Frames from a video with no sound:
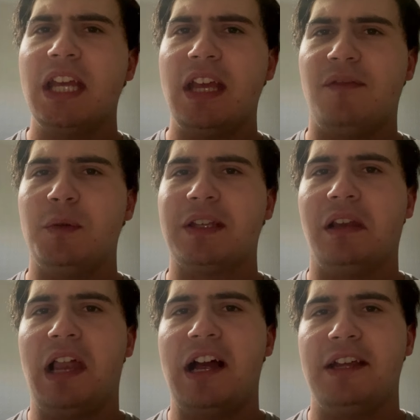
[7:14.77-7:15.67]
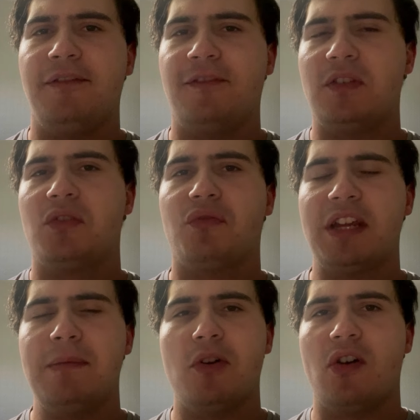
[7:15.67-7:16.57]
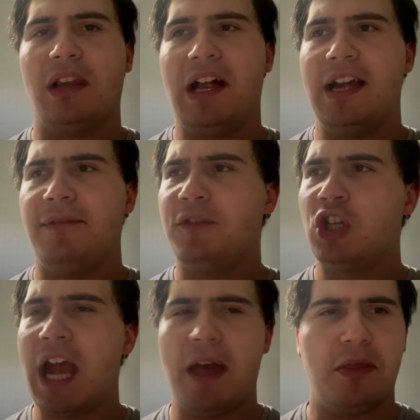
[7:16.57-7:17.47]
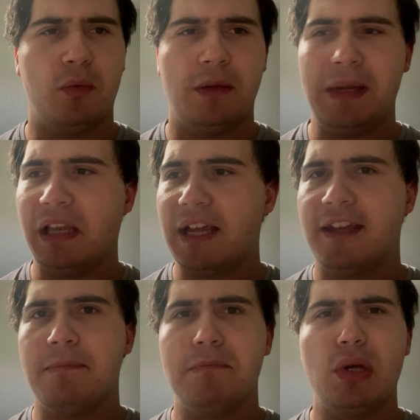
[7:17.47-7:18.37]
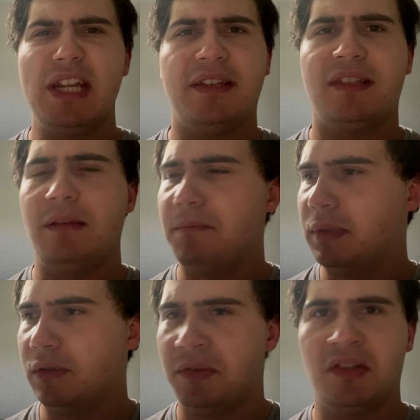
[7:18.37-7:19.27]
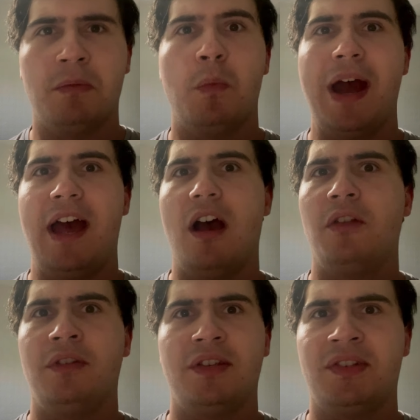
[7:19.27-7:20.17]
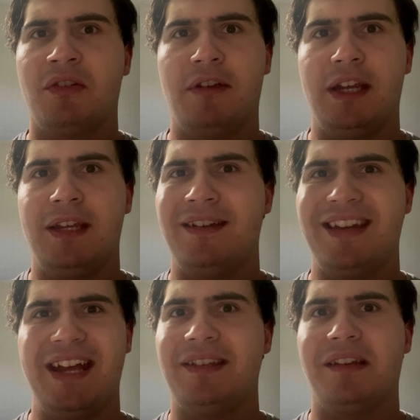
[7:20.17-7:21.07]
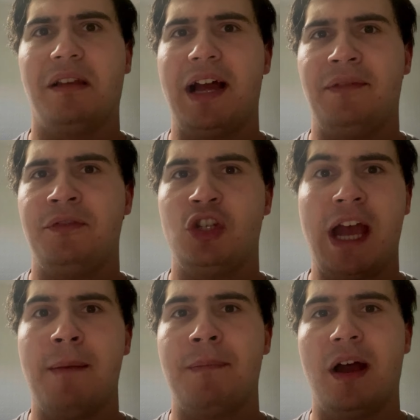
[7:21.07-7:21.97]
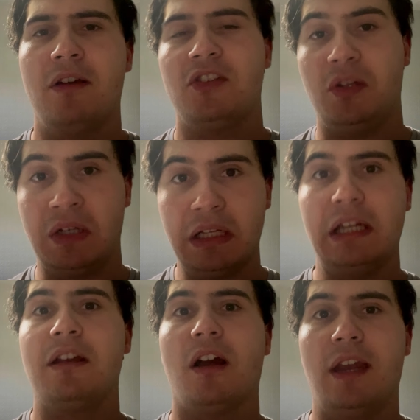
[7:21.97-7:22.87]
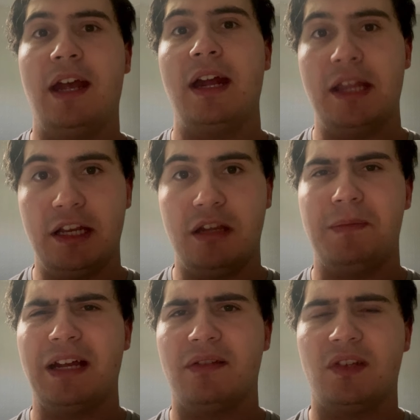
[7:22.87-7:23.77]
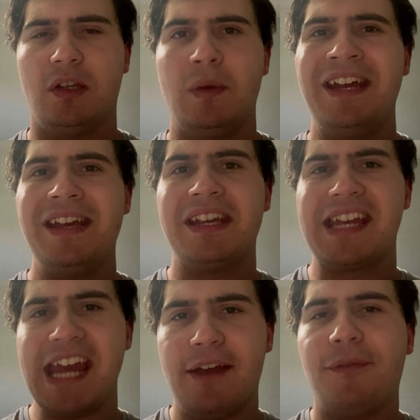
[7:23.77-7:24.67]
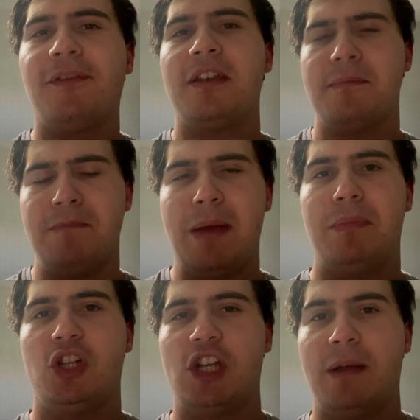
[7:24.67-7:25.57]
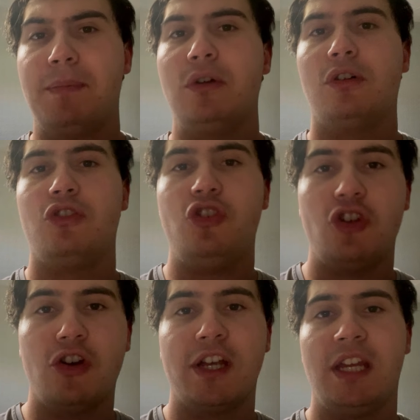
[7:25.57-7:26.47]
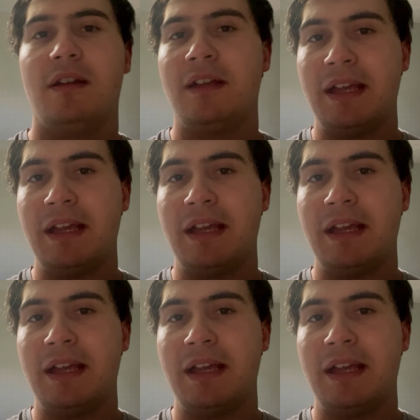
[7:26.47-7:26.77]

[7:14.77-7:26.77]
if there was a live stream or a live chat, there would be like a money symbol somewhere on the screen near to the live chat box. You'd click on it and then you'd be able to gift membership or join